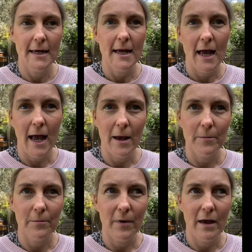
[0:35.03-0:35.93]

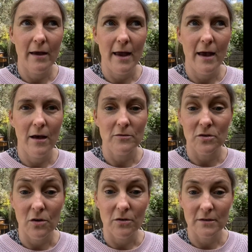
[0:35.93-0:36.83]
our
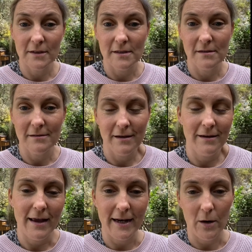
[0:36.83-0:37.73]
dogs
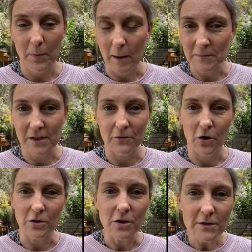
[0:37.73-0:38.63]
and our pups have
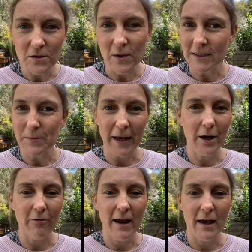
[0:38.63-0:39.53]
gotten used to us being
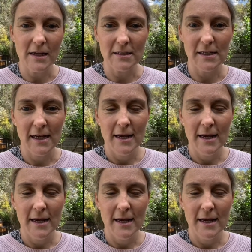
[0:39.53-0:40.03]
around,